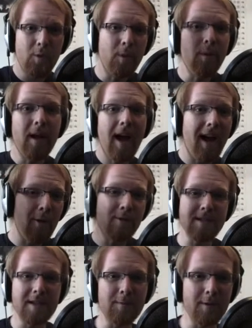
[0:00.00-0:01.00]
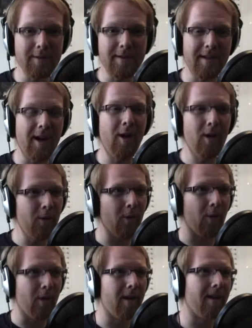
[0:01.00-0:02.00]
Well, how was I supposed to
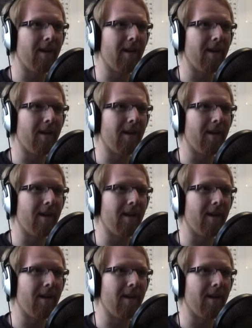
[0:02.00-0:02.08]
know?